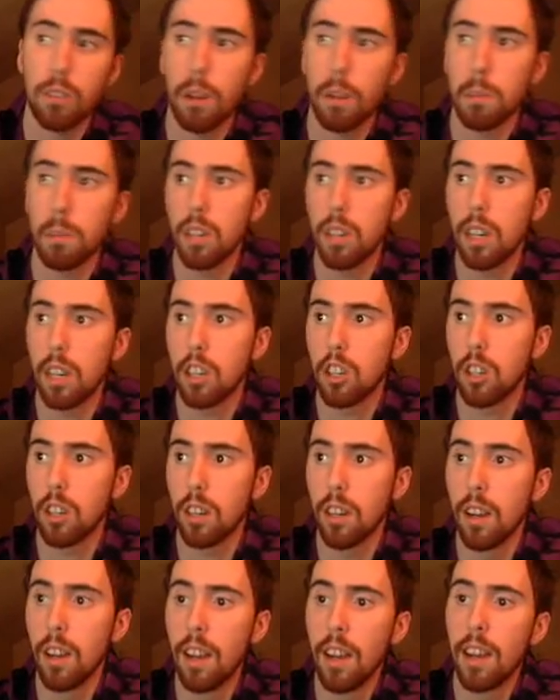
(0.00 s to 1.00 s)
reputation.
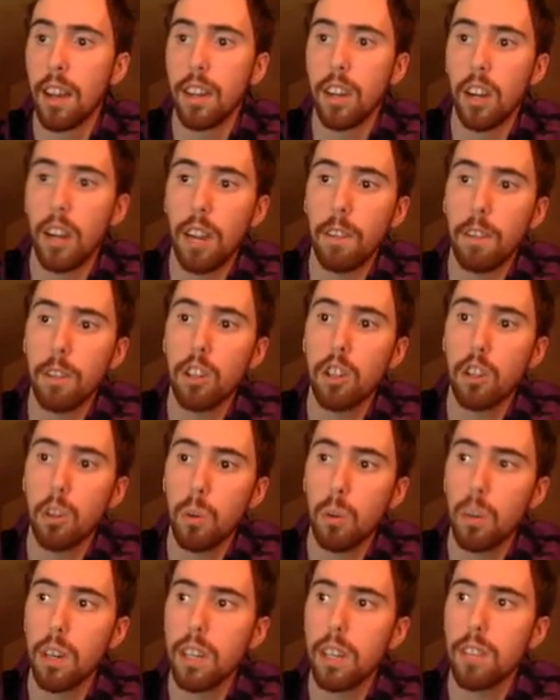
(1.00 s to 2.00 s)
Now every
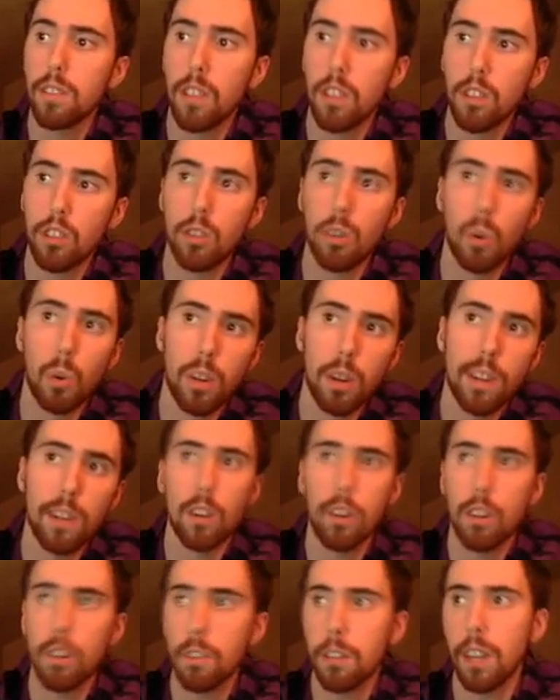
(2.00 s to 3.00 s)
20 of these Gorian
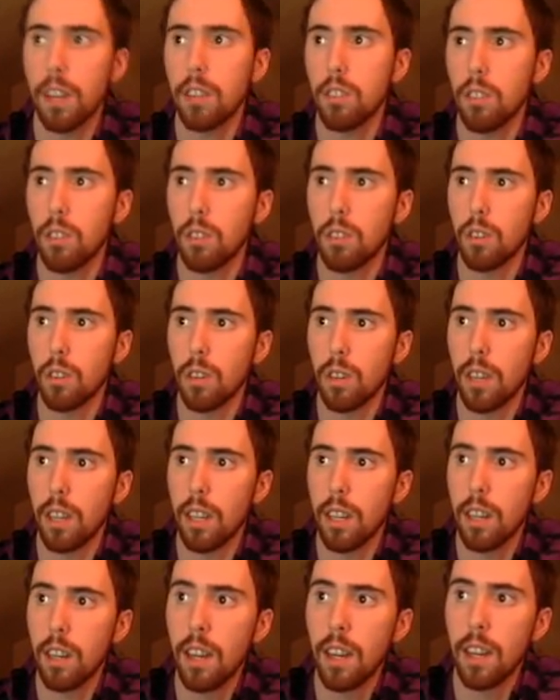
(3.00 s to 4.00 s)
artifacts that you turn
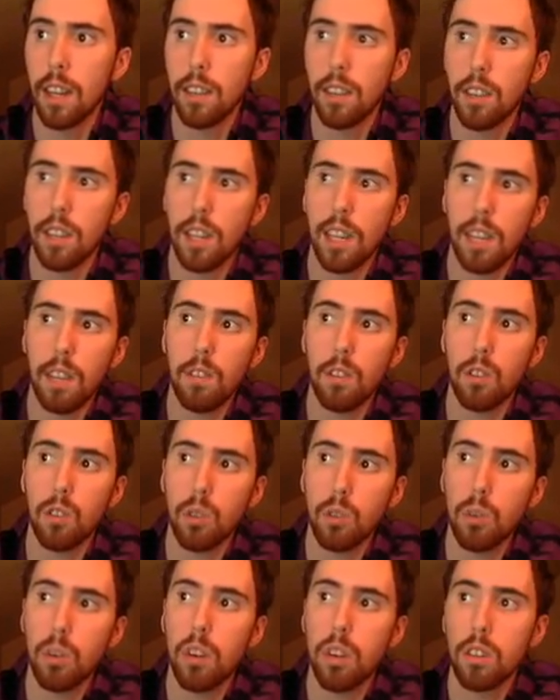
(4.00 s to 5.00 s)
in is going to give you
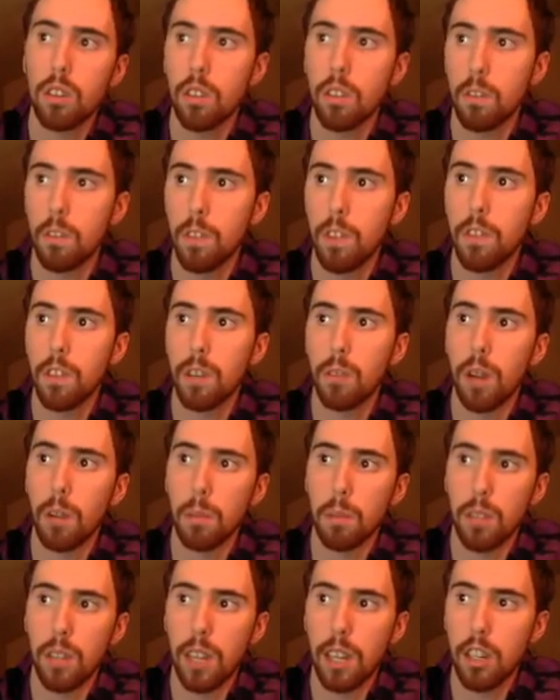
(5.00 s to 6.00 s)
250
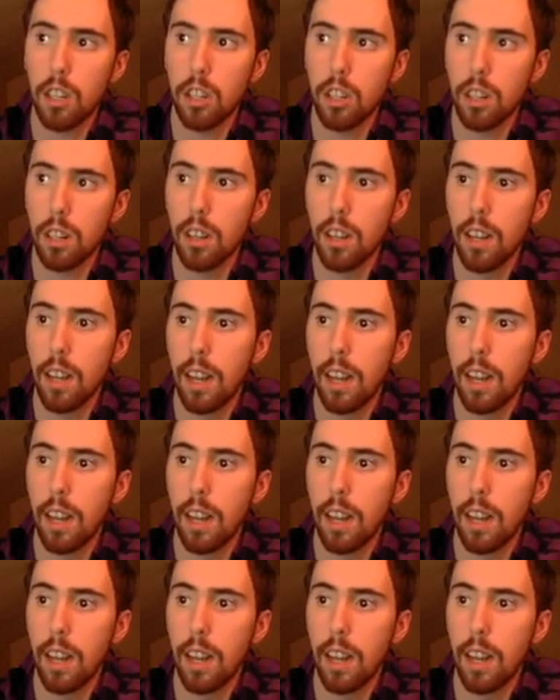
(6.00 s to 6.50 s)
reputation.